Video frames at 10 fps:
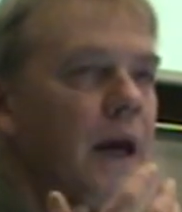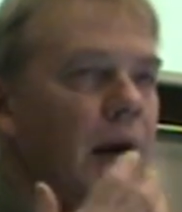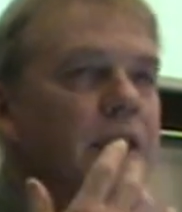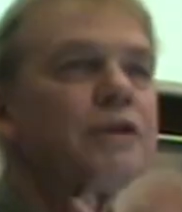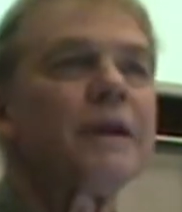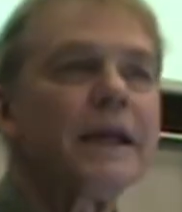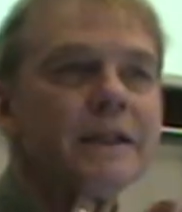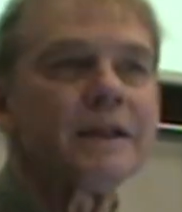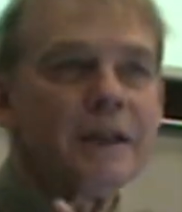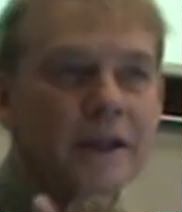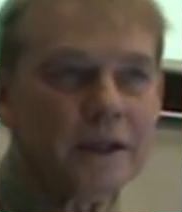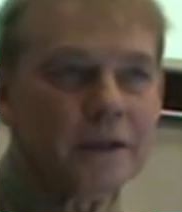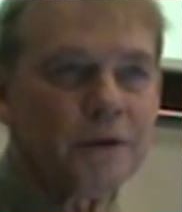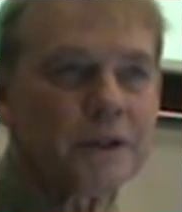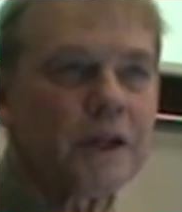isolated
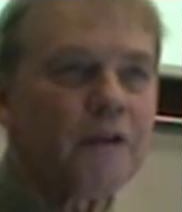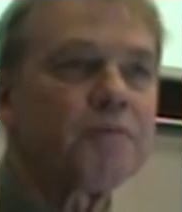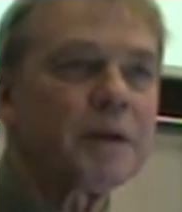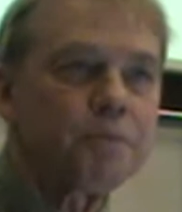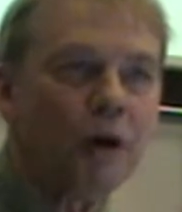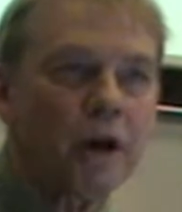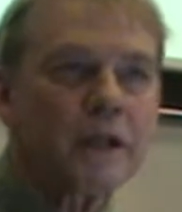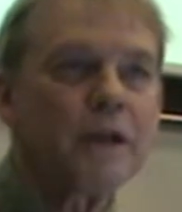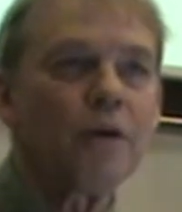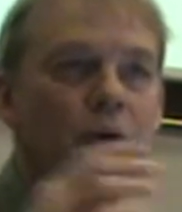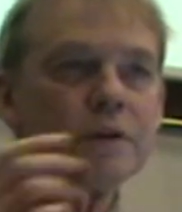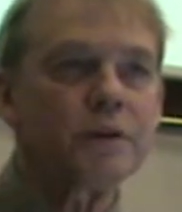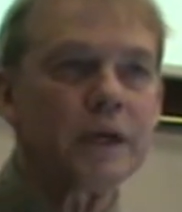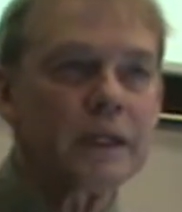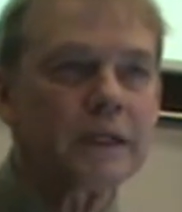to itself, but partly
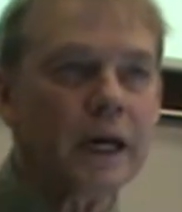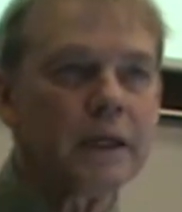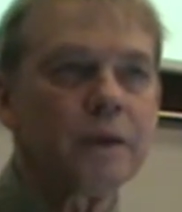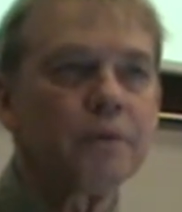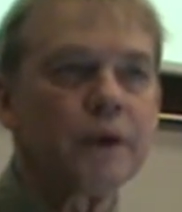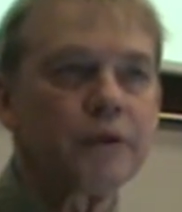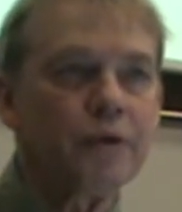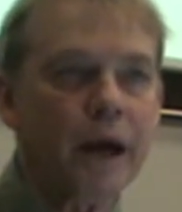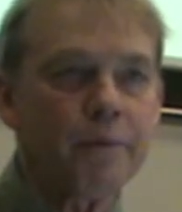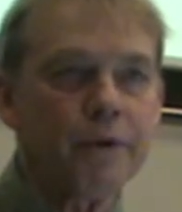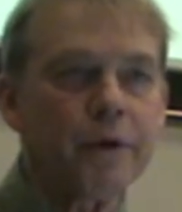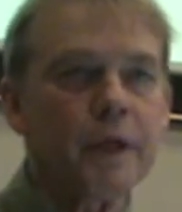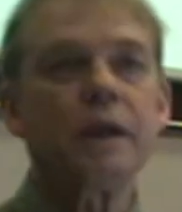also in tandem with grammar,